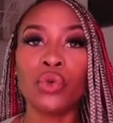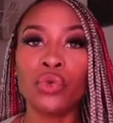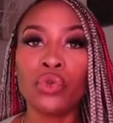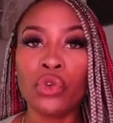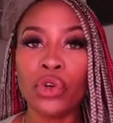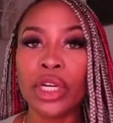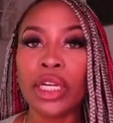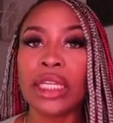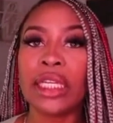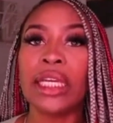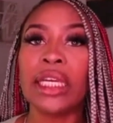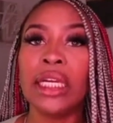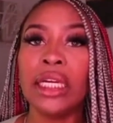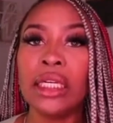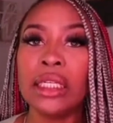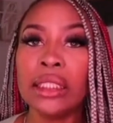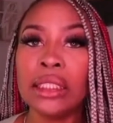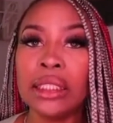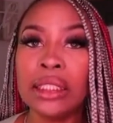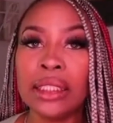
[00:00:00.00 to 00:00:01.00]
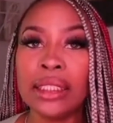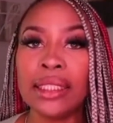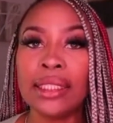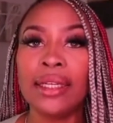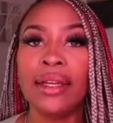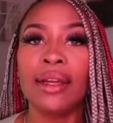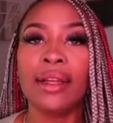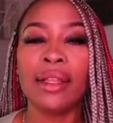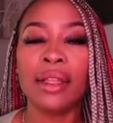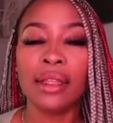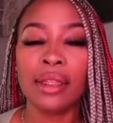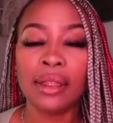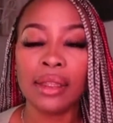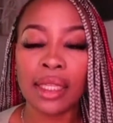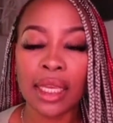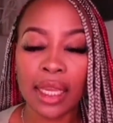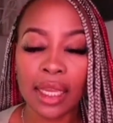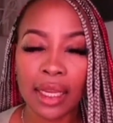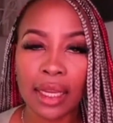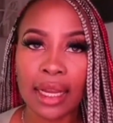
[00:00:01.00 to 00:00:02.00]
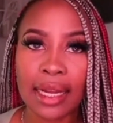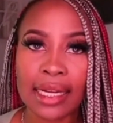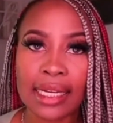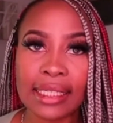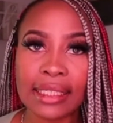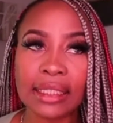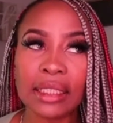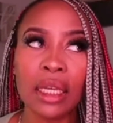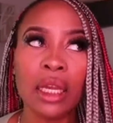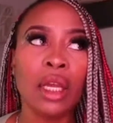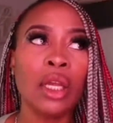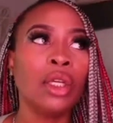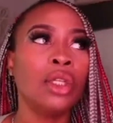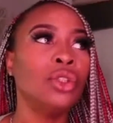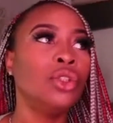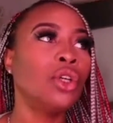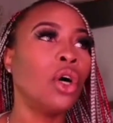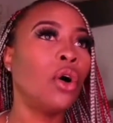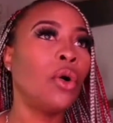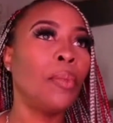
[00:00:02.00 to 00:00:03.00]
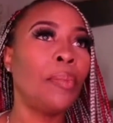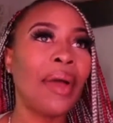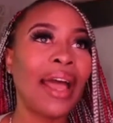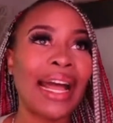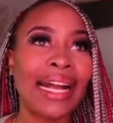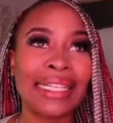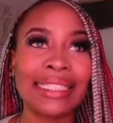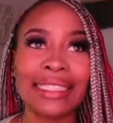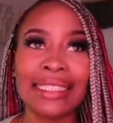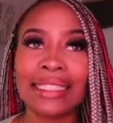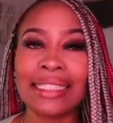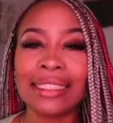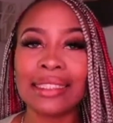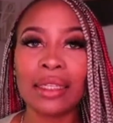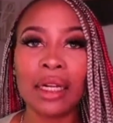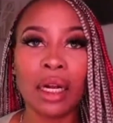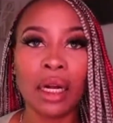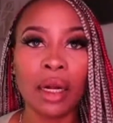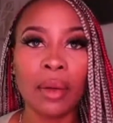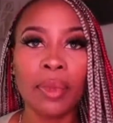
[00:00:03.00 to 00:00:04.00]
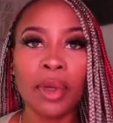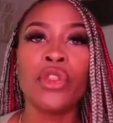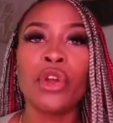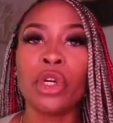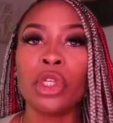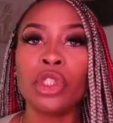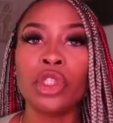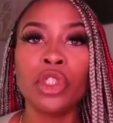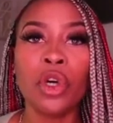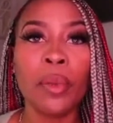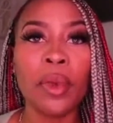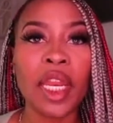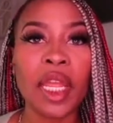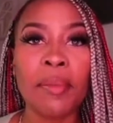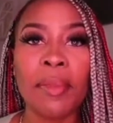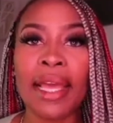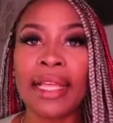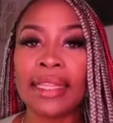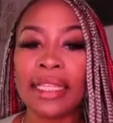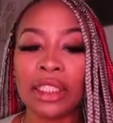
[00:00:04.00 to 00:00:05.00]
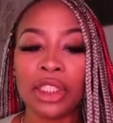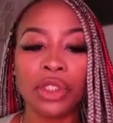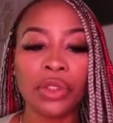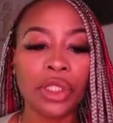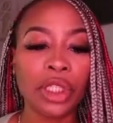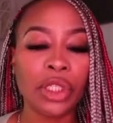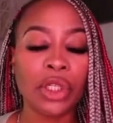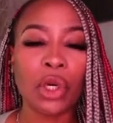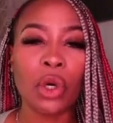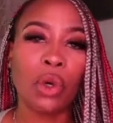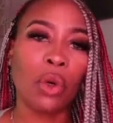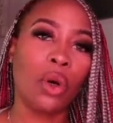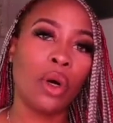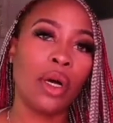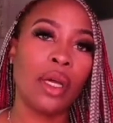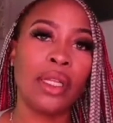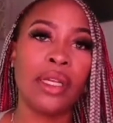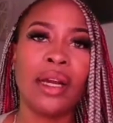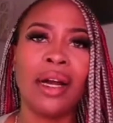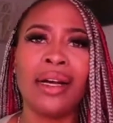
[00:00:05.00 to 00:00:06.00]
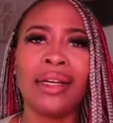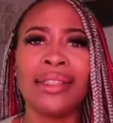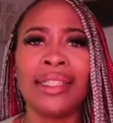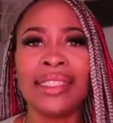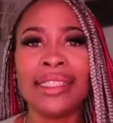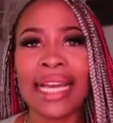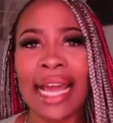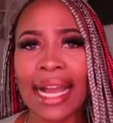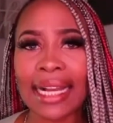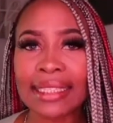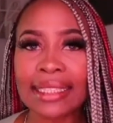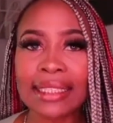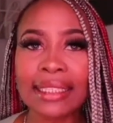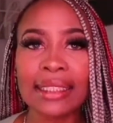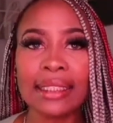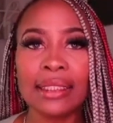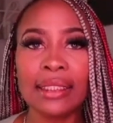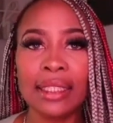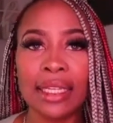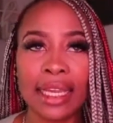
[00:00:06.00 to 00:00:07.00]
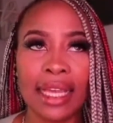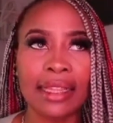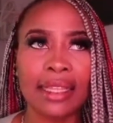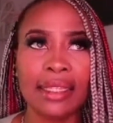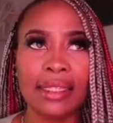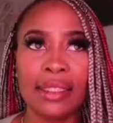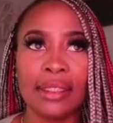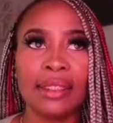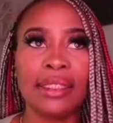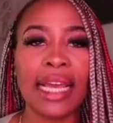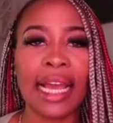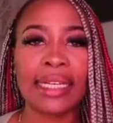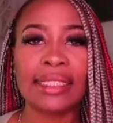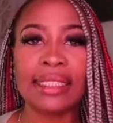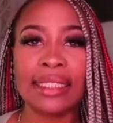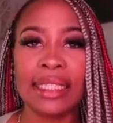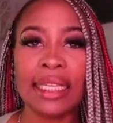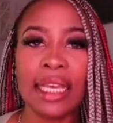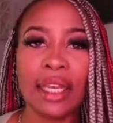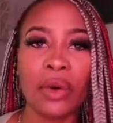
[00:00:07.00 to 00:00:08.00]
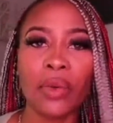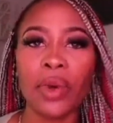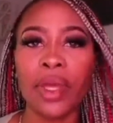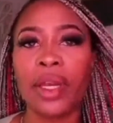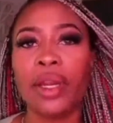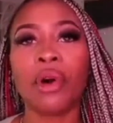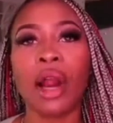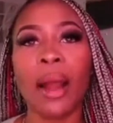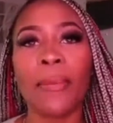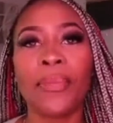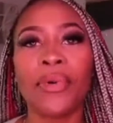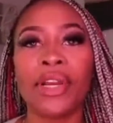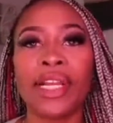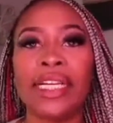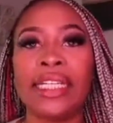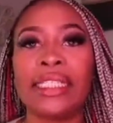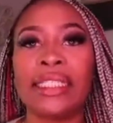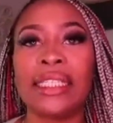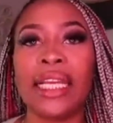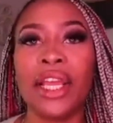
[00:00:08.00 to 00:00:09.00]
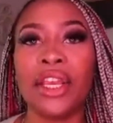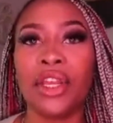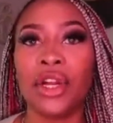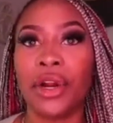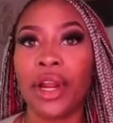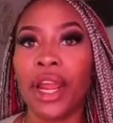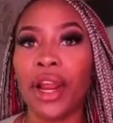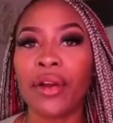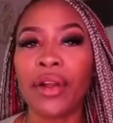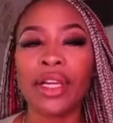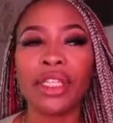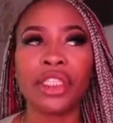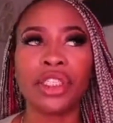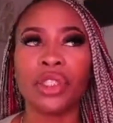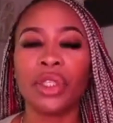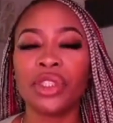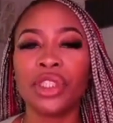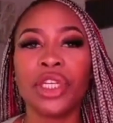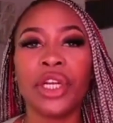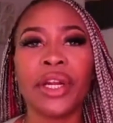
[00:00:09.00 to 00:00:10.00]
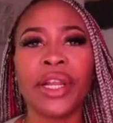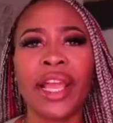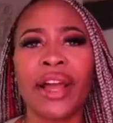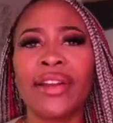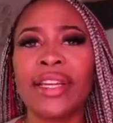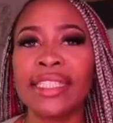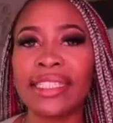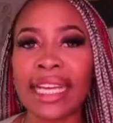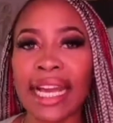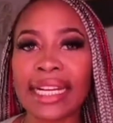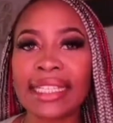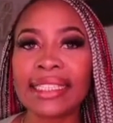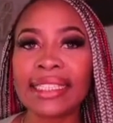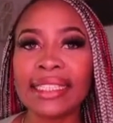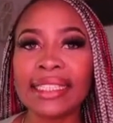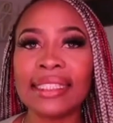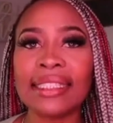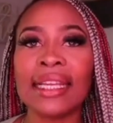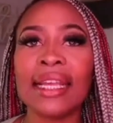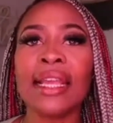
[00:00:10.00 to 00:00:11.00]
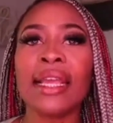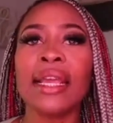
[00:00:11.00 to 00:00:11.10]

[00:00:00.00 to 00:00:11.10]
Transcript: really good thing, guys. Don't pass this up. There are so many methods you can go on. Look at the tax delinquent properties in your area. Just go to your county taxes